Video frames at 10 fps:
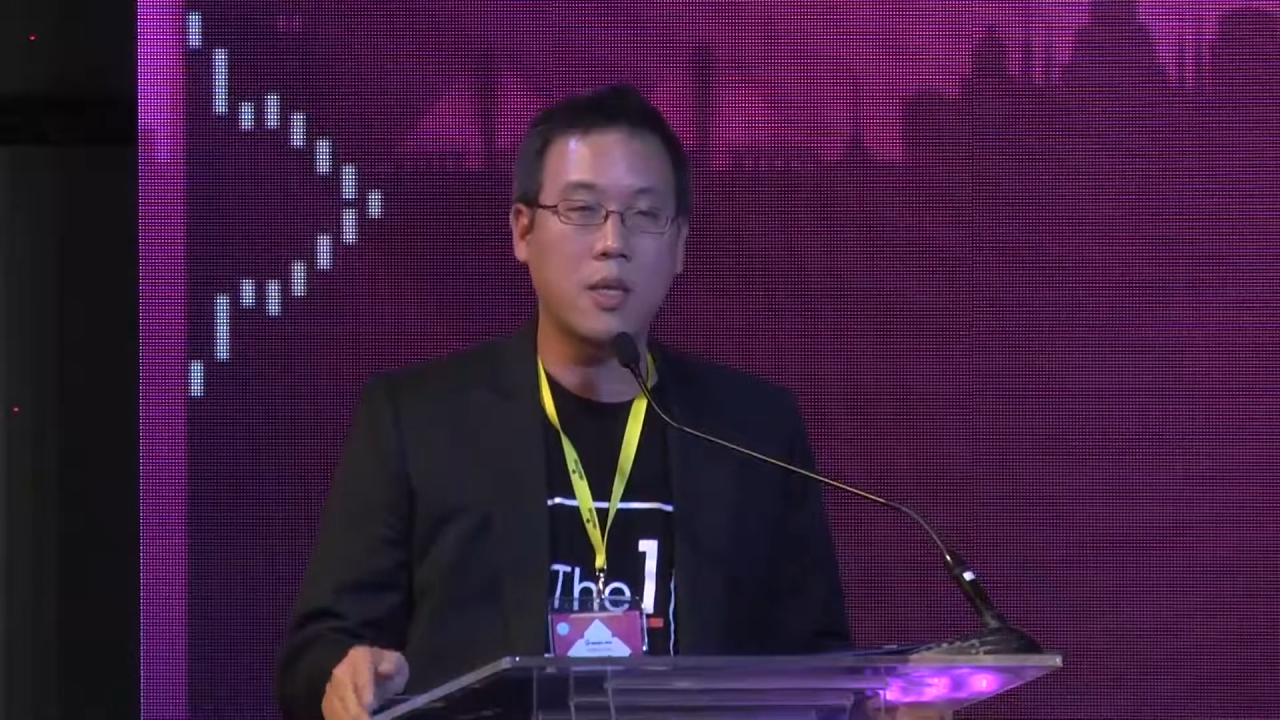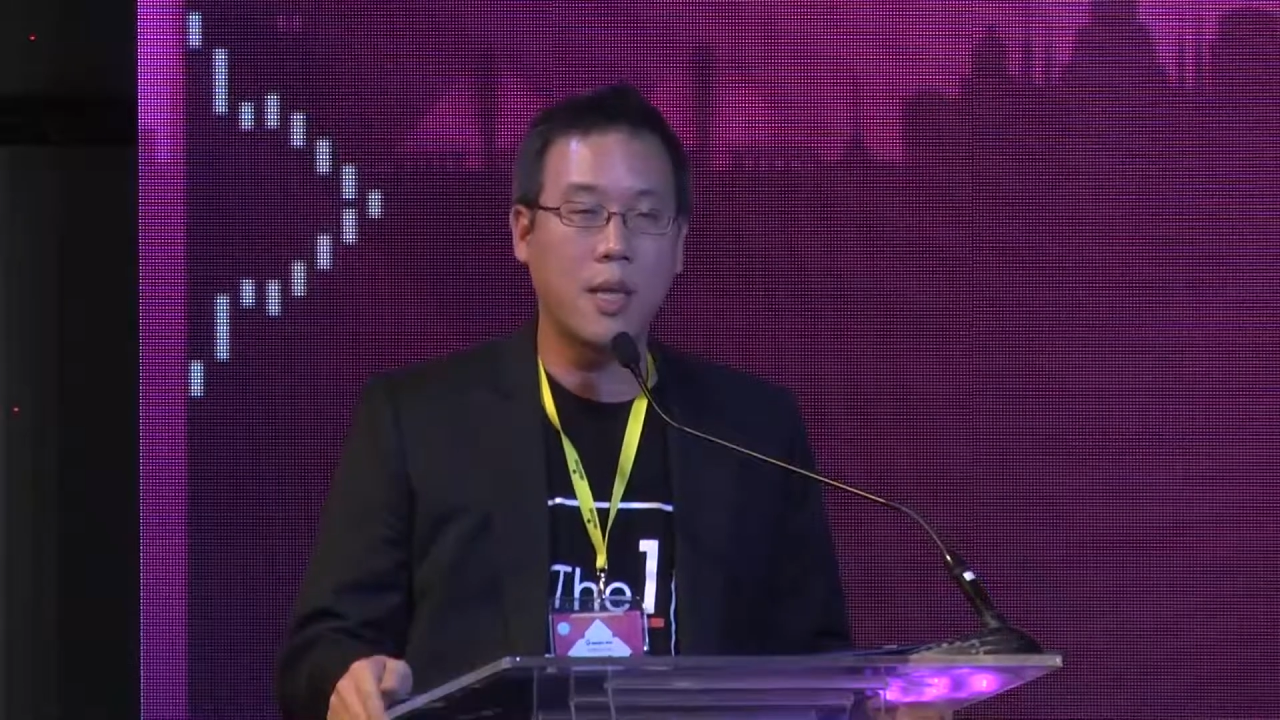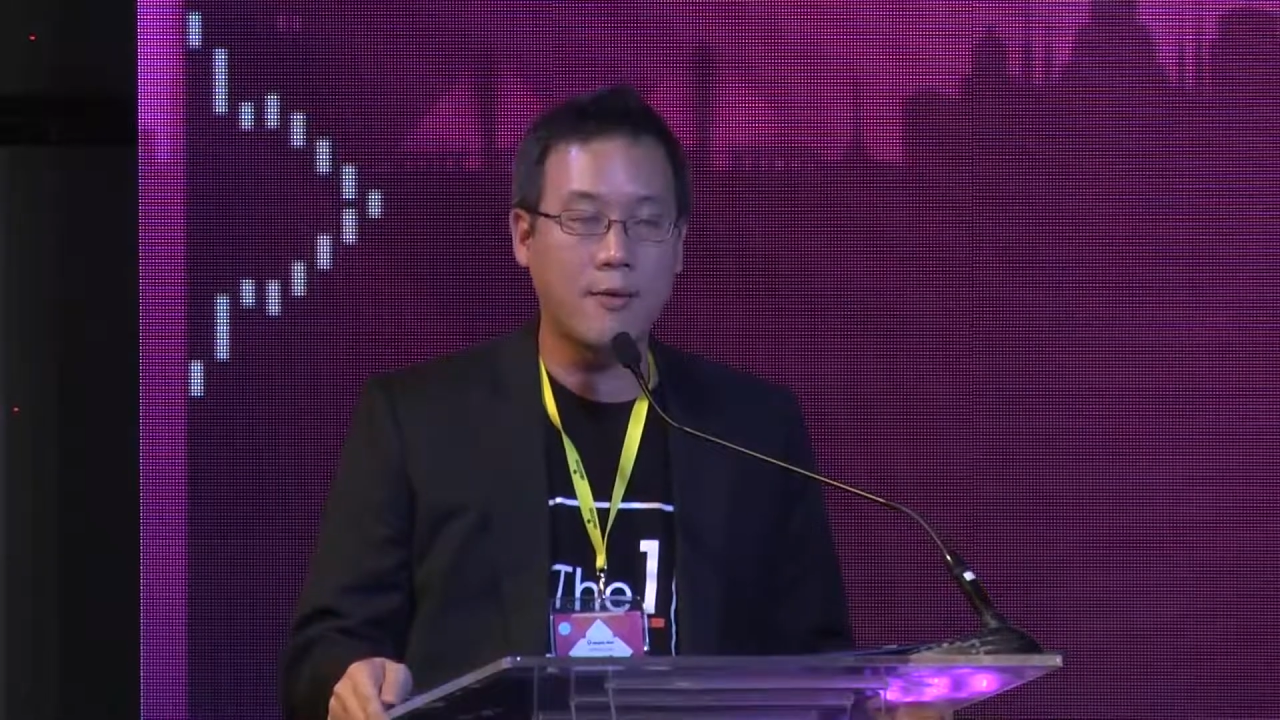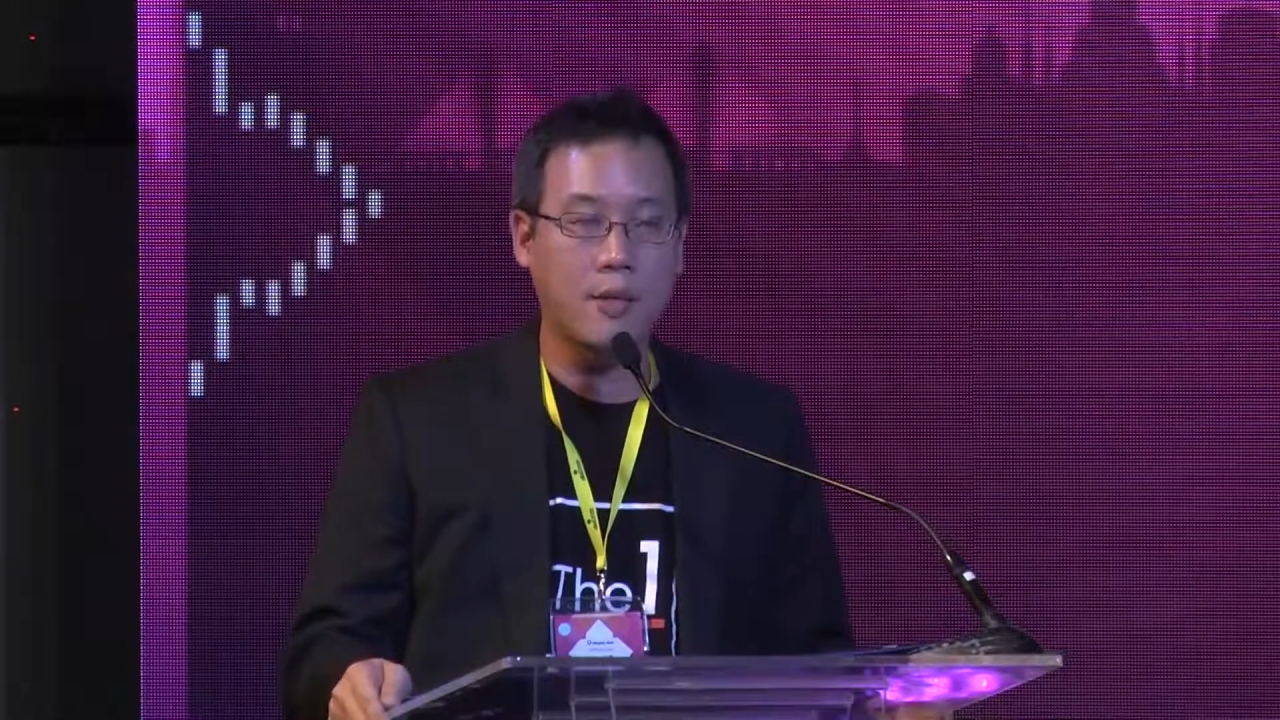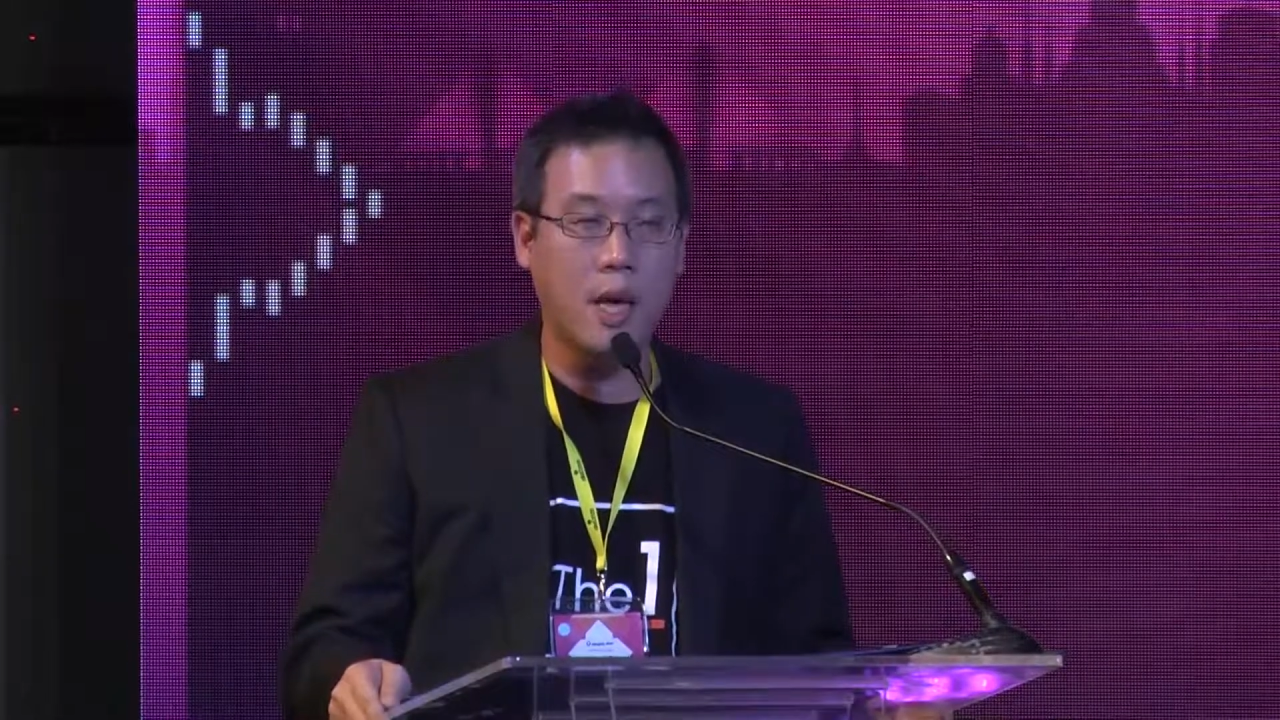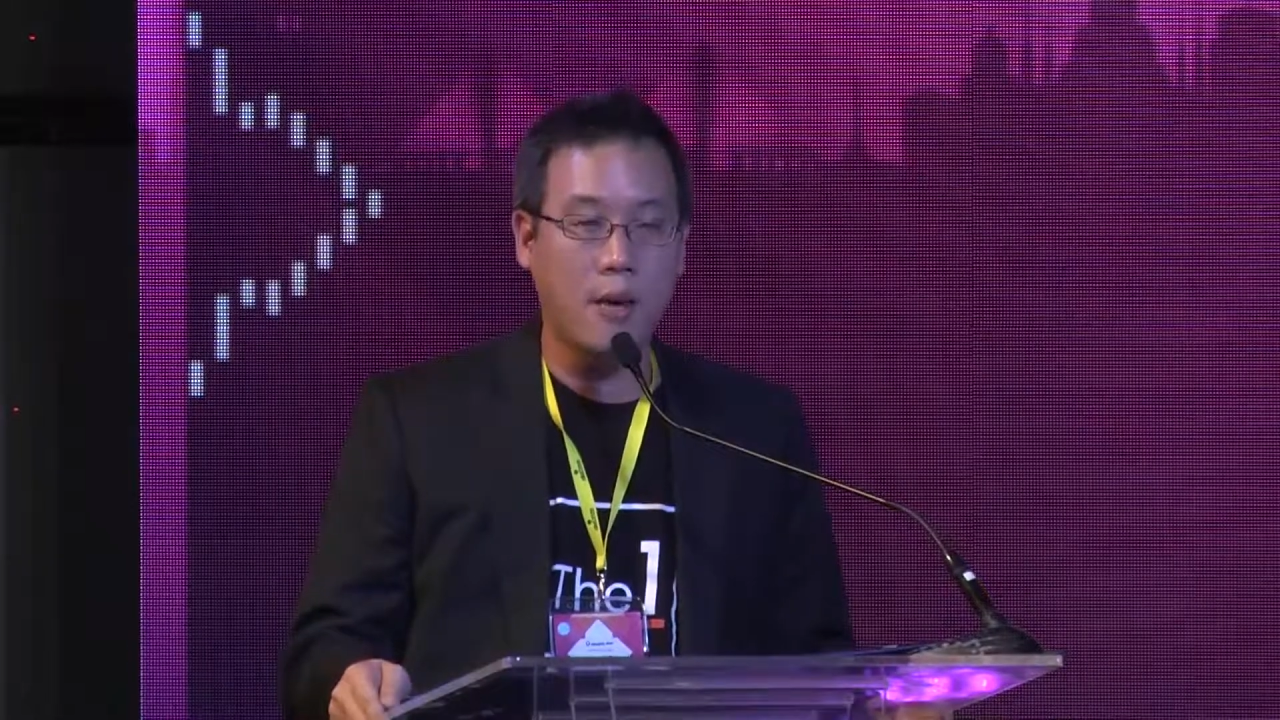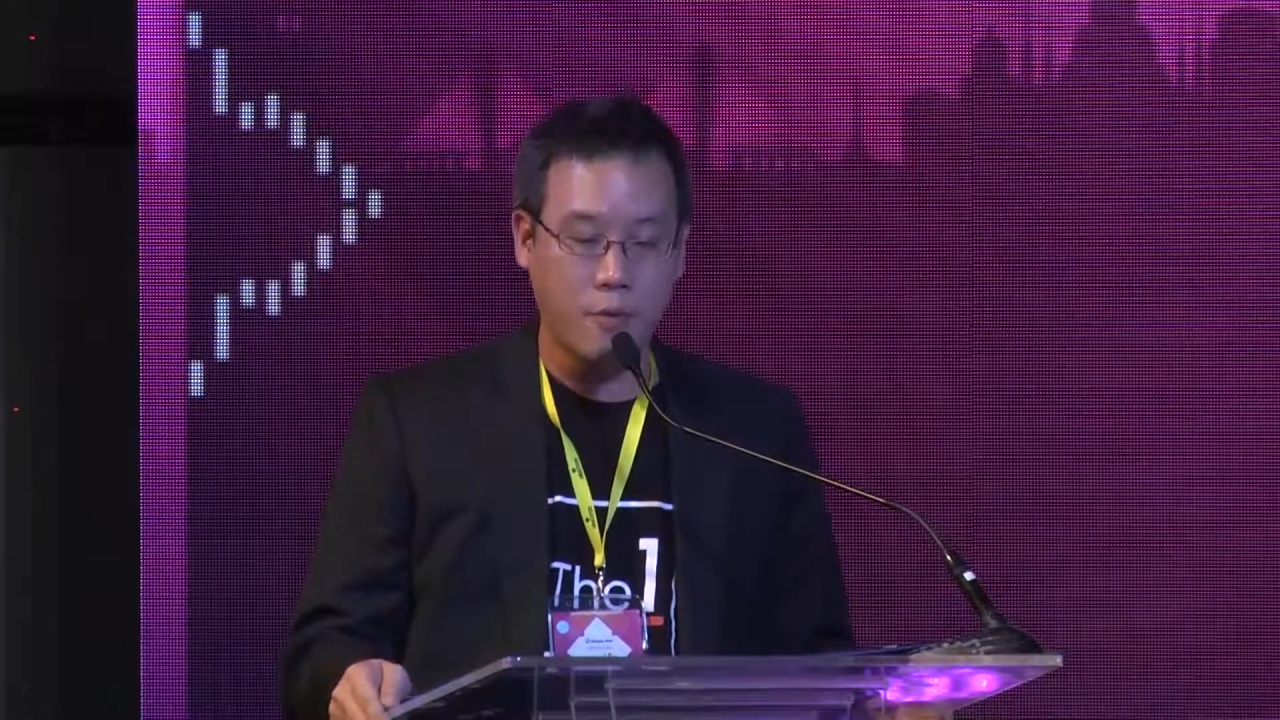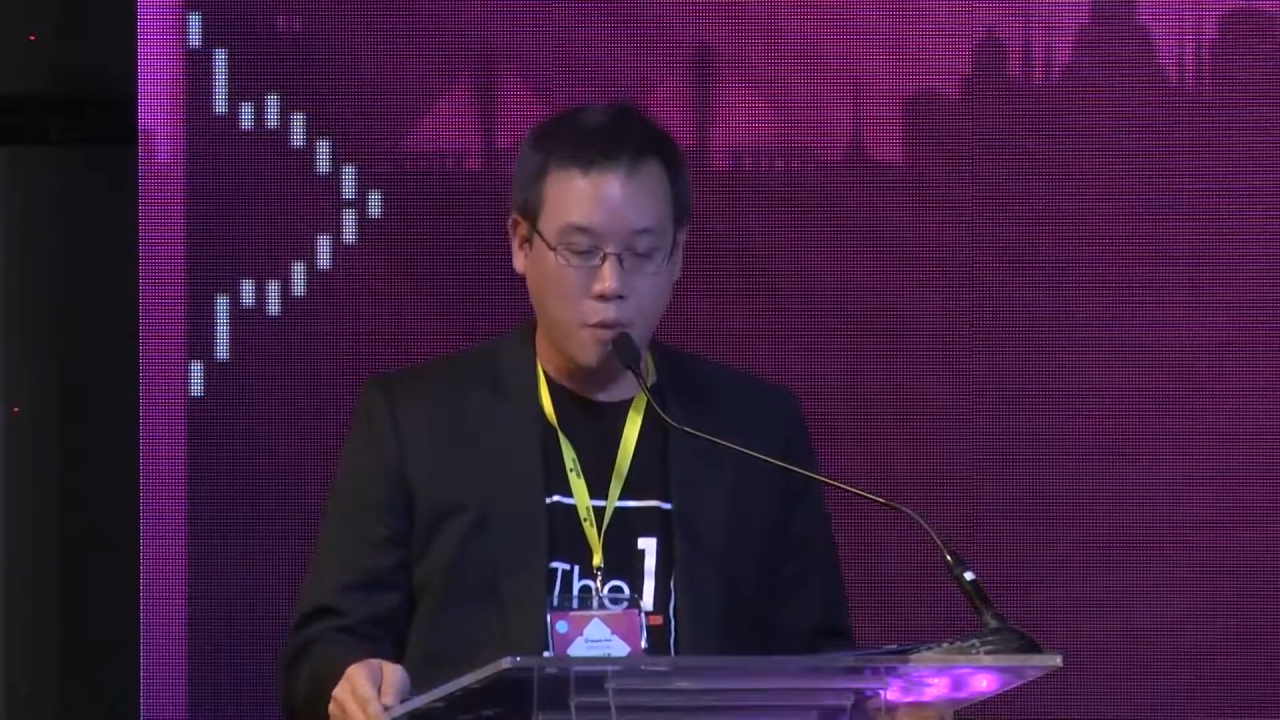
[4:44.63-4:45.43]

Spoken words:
lifestyle from